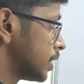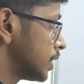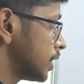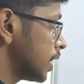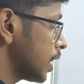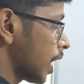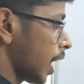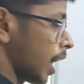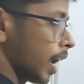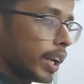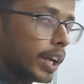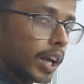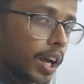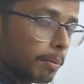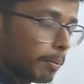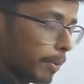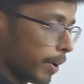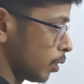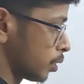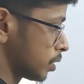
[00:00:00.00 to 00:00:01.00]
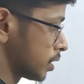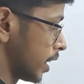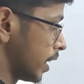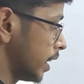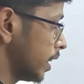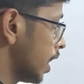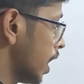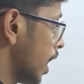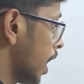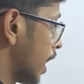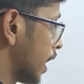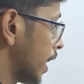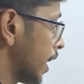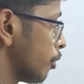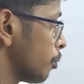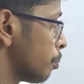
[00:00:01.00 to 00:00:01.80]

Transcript: is a cardiac myocyte, and I